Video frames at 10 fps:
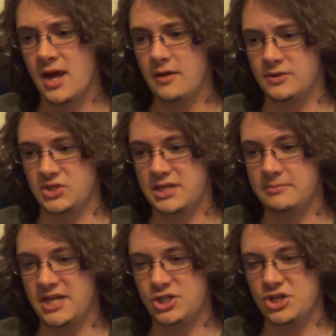there's a
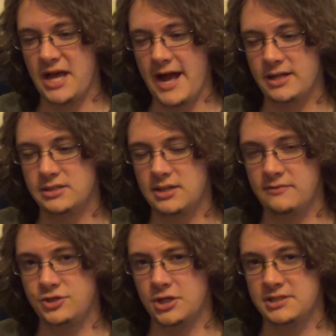temptation to add
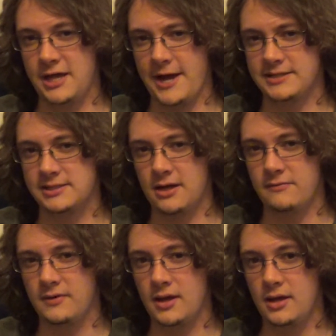stuff just to add stuff,